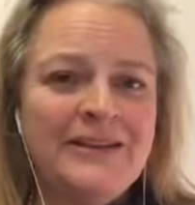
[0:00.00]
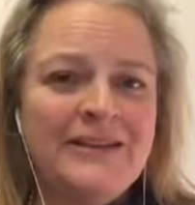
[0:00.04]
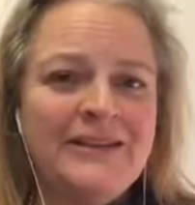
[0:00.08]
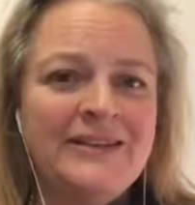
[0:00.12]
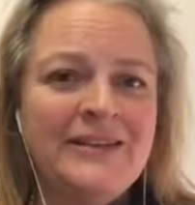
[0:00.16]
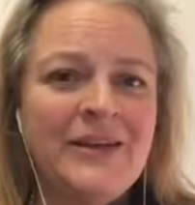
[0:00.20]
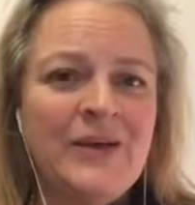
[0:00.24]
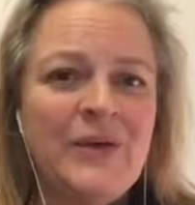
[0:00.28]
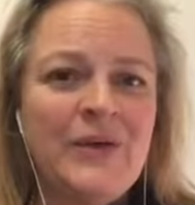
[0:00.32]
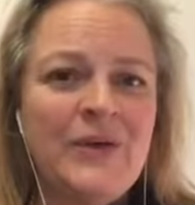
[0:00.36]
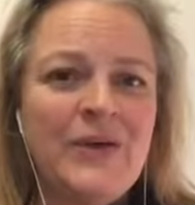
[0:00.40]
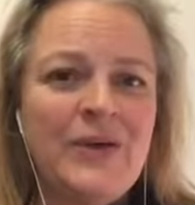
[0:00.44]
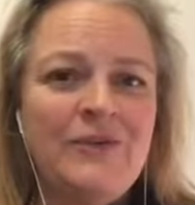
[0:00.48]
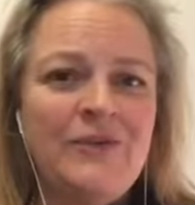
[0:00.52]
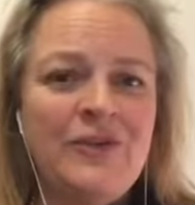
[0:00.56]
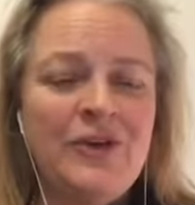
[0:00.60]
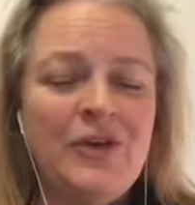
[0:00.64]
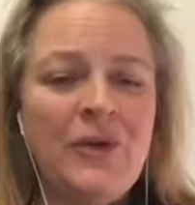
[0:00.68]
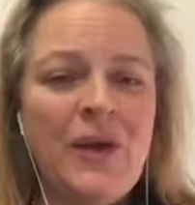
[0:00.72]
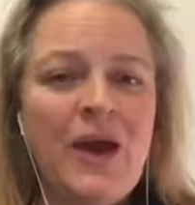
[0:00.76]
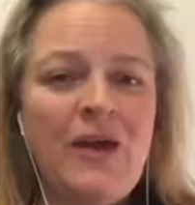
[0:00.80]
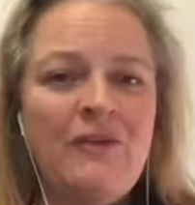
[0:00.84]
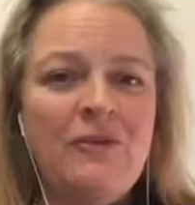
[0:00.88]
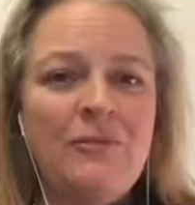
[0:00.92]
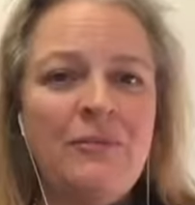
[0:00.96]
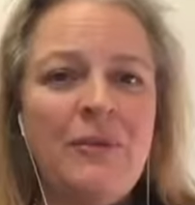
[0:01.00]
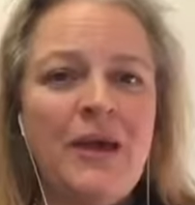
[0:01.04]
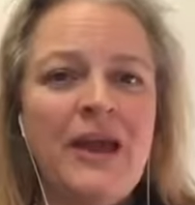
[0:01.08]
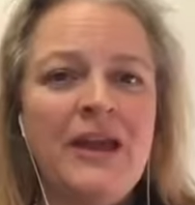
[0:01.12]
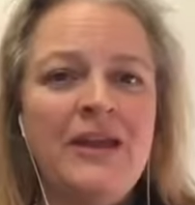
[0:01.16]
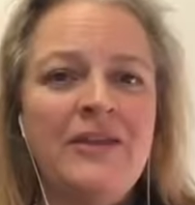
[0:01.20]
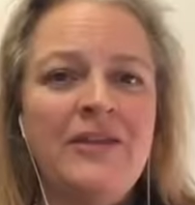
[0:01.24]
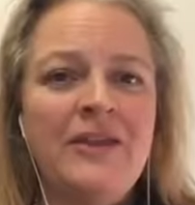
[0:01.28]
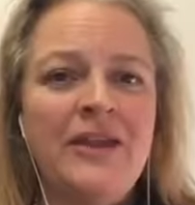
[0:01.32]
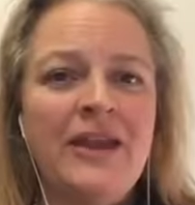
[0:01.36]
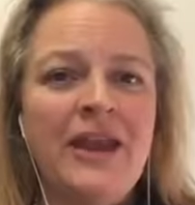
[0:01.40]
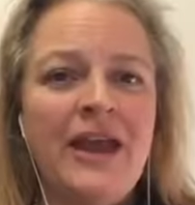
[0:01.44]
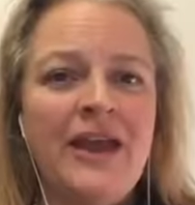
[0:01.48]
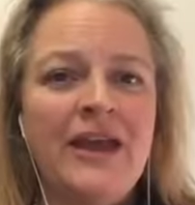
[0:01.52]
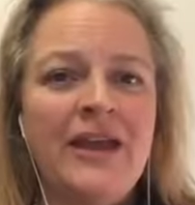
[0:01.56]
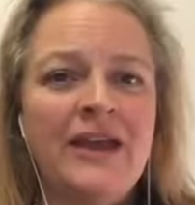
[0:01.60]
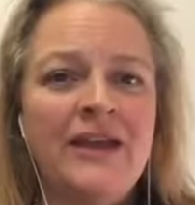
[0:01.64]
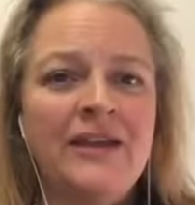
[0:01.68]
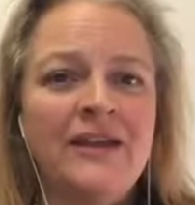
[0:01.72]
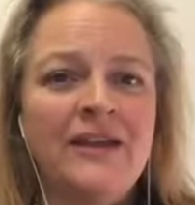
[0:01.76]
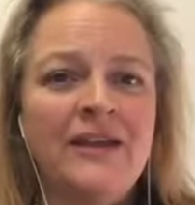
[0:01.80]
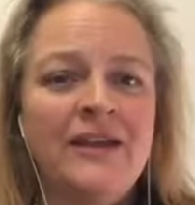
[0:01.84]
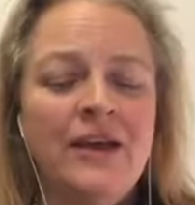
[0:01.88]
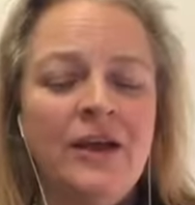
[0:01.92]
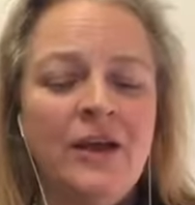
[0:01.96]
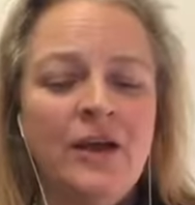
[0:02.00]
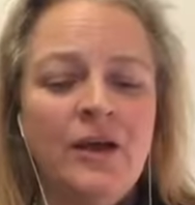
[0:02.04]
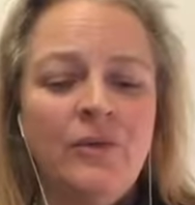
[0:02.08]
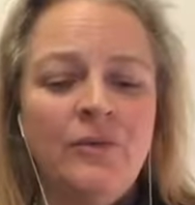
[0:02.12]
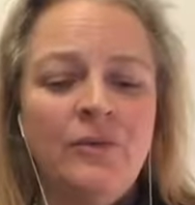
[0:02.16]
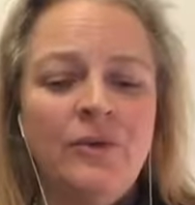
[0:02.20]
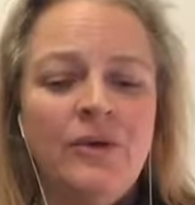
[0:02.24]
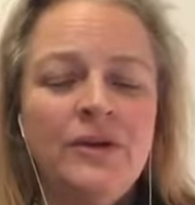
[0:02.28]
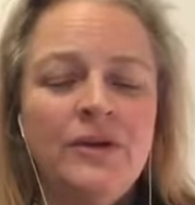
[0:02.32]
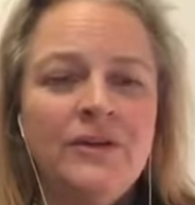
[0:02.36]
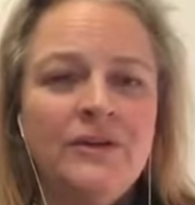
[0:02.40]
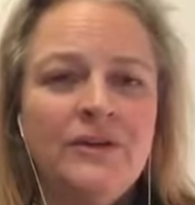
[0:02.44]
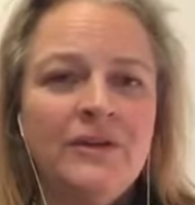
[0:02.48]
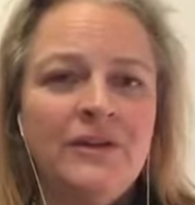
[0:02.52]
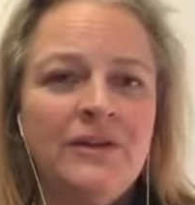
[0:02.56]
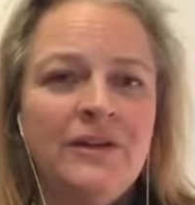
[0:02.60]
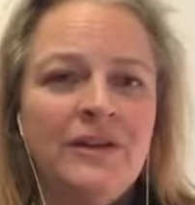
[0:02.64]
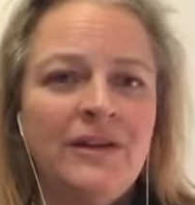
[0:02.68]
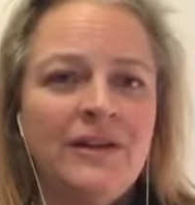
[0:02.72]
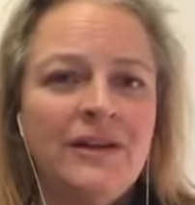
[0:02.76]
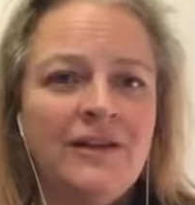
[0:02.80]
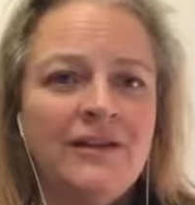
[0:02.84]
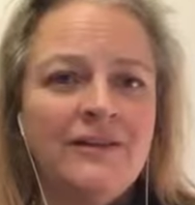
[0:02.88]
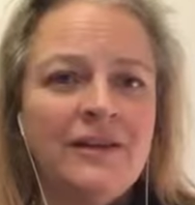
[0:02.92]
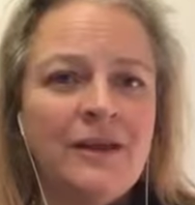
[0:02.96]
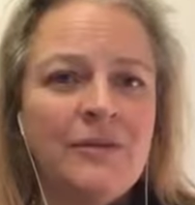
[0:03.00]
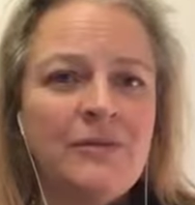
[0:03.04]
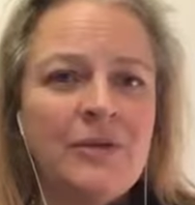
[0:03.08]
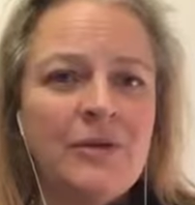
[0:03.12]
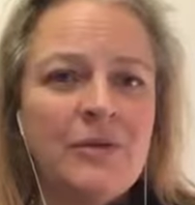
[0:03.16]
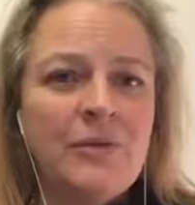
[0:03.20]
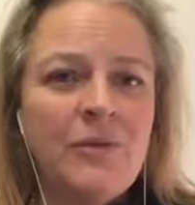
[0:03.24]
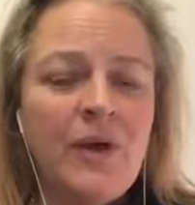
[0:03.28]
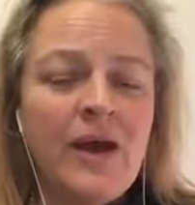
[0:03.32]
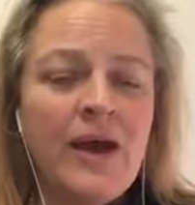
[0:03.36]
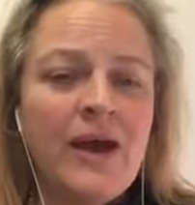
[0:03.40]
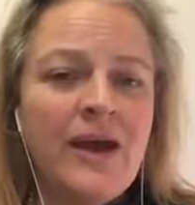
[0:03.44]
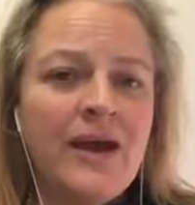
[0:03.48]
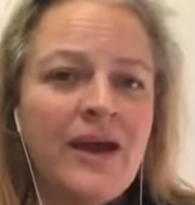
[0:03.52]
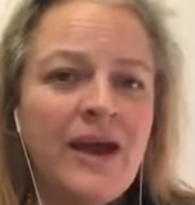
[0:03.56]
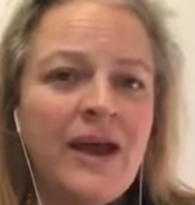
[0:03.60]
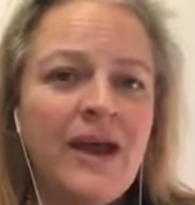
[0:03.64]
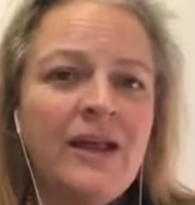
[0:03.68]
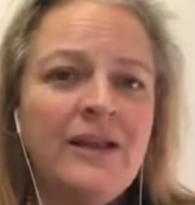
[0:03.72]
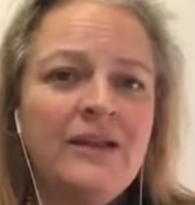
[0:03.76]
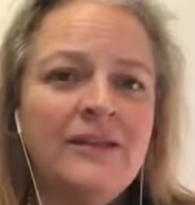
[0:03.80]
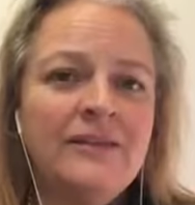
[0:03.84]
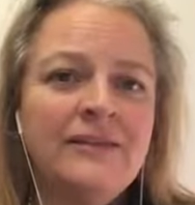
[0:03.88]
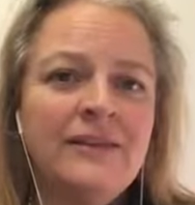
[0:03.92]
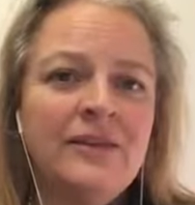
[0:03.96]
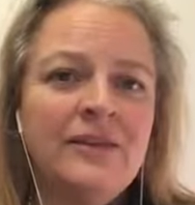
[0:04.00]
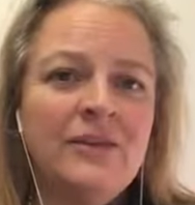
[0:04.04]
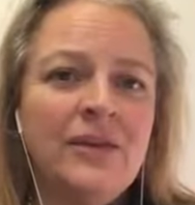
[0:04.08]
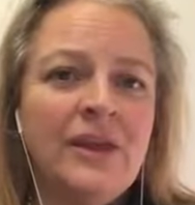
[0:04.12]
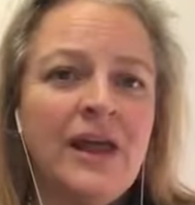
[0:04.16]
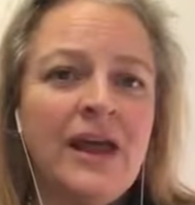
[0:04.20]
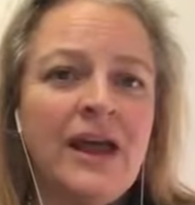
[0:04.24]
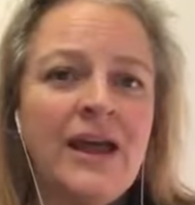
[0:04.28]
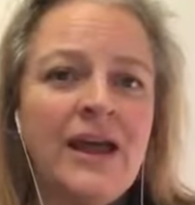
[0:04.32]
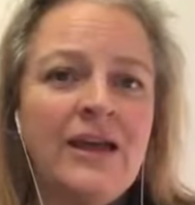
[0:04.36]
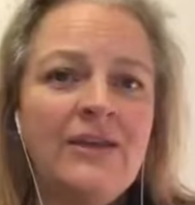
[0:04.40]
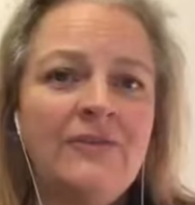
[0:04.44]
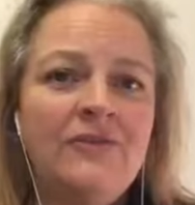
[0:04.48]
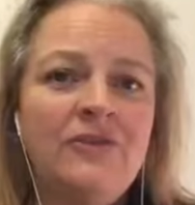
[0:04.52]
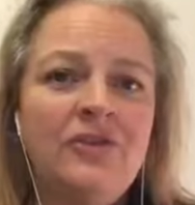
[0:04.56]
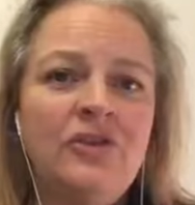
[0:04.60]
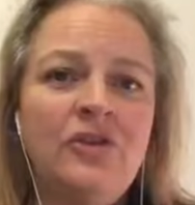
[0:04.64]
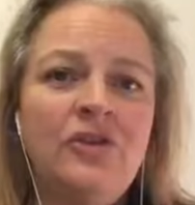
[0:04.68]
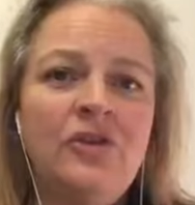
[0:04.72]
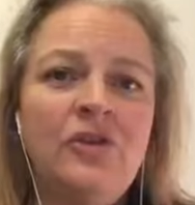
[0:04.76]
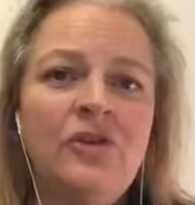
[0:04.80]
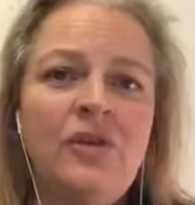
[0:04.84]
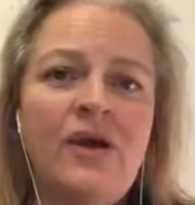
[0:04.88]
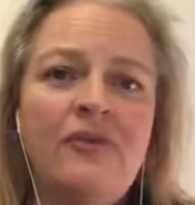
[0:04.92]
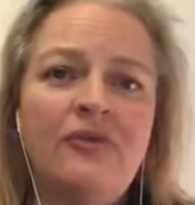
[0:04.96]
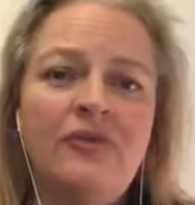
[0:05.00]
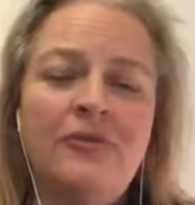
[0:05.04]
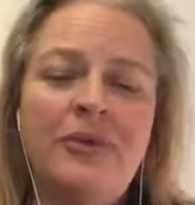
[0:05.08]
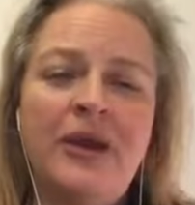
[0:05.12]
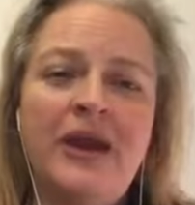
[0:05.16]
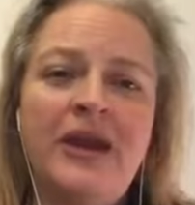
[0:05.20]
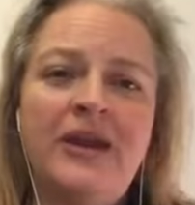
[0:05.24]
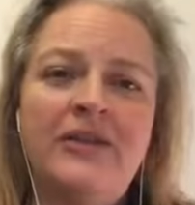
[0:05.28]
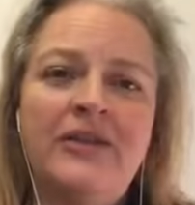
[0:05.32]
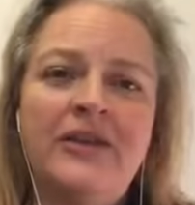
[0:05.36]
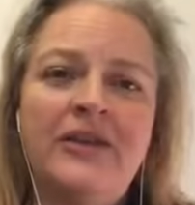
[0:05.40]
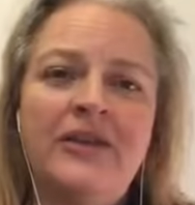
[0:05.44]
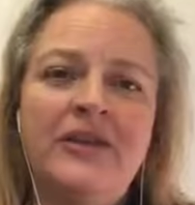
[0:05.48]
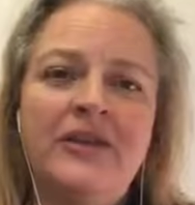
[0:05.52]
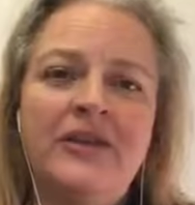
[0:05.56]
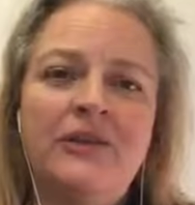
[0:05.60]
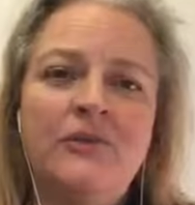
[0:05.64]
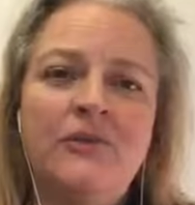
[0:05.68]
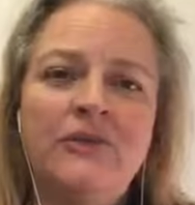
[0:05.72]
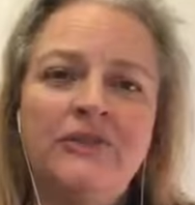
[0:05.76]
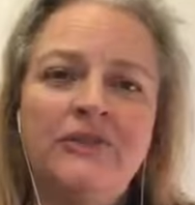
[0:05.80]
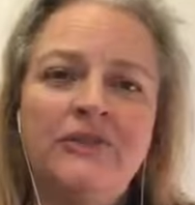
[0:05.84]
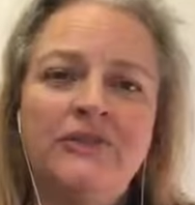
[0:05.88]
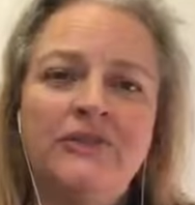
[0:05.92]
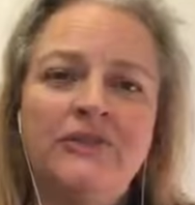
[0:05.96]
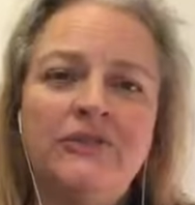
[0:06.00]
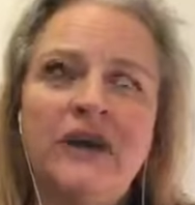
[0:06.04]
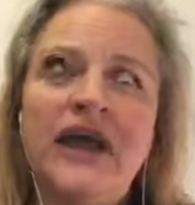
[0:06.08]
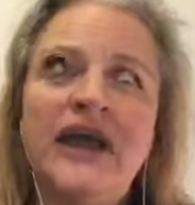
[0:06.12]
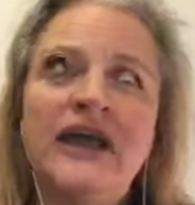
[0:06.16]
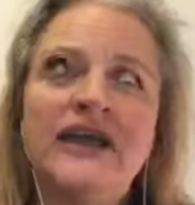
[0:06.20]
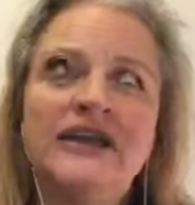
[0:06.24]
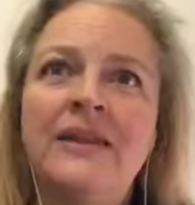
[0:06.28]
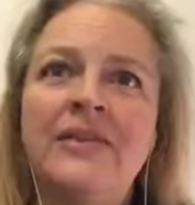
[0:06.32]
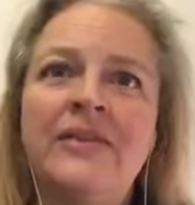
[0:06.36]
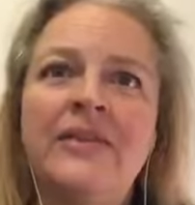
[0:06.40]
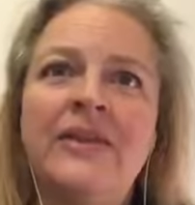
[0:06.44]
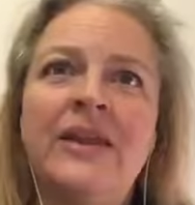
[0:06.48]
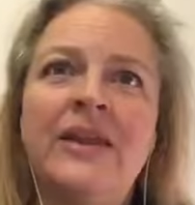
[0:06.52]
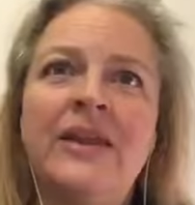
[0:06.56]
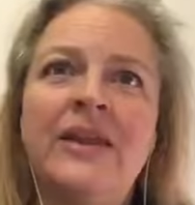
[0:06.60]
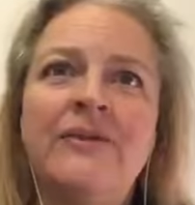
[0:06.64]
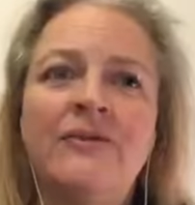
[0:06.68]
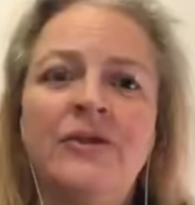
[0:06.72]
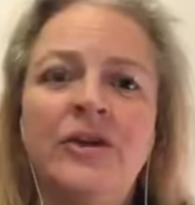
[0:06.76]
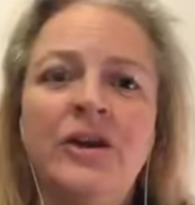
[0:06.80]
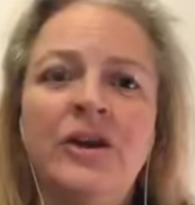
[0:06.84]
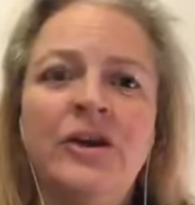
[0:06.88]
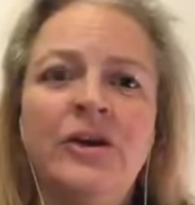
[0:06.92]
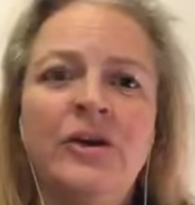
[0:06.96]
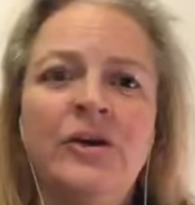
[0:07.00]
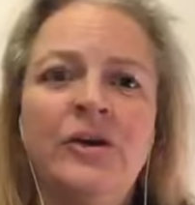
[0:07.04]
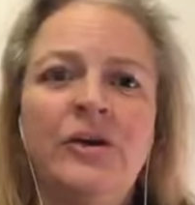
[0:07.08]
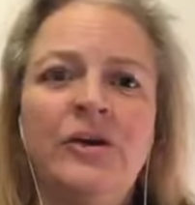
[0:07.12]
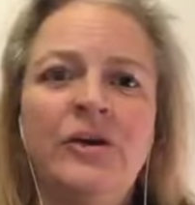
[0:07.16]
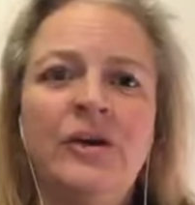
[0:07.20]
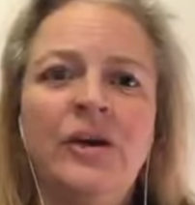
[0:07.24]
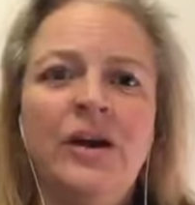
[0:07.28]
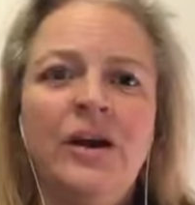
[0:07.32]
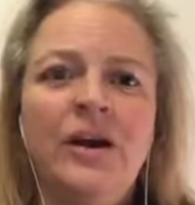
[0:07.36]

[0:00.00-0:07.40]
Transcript: So if you have a pain in the neck, well, tell me, where else in your life do you have a pain in the neck? What's a pain in the neck for you?